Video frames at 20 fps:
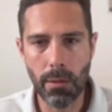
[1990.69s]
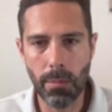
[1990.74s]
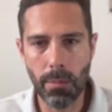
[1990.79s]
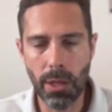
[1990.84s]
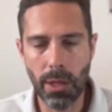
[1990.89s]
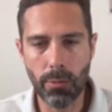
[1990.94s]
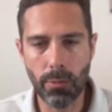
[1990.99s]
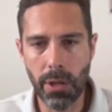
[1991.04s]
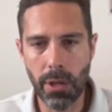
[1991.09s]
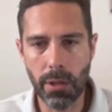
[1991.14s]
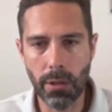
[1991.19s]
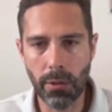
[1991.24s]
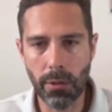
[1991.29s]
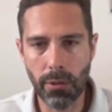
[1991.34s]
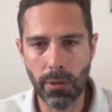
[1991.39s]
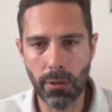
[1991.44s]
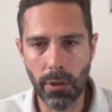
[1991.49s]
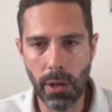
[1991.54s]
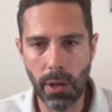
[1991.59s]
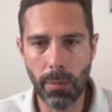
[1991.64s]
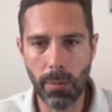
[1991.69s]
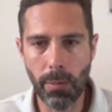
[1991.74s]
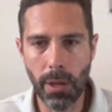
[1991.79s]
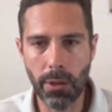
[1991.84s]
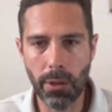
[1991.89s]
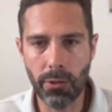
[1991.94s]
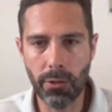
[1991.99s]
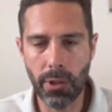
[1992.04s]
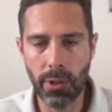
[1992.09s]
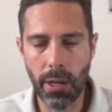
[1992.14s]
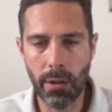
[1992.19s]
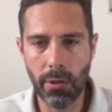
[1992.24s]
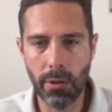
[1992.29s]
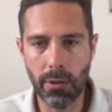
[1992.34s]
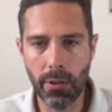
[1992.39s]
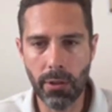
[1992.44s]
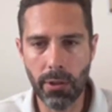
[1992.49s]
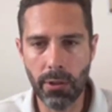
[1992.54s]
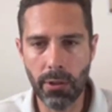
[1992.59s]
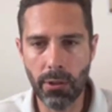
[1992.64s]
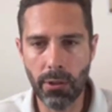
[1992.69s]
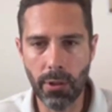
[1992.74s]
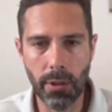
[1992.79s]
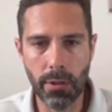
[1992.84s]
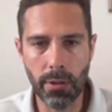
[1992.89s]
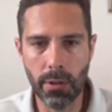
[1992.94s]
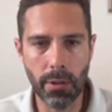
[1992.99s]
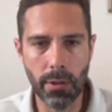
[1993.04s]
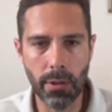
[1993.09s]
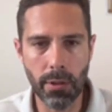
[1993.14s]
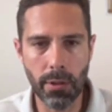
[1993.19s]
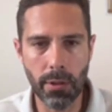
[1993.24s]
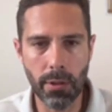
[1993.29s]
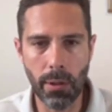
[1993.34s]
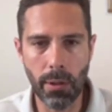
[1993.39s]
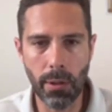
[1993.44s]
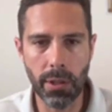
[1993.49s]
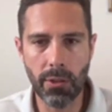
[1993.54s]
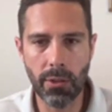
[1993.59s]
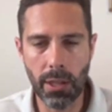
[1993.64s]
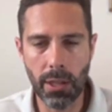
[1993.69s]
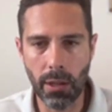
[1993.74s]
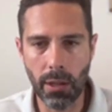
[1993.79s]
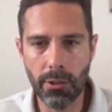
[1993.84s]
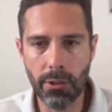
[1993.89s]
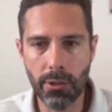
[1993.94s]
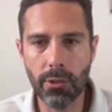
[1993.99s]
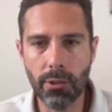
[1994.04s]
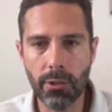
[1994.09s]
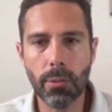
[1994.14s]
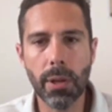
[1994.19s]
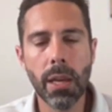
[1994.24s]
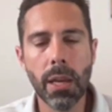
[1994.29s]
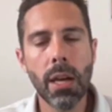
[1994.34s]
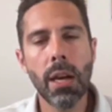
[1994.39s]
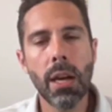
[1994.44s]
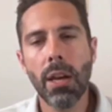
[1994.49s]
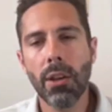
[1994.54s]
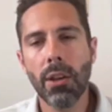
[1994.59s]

It means when you go 31 miles an hour in a 30 zone, they take your license away.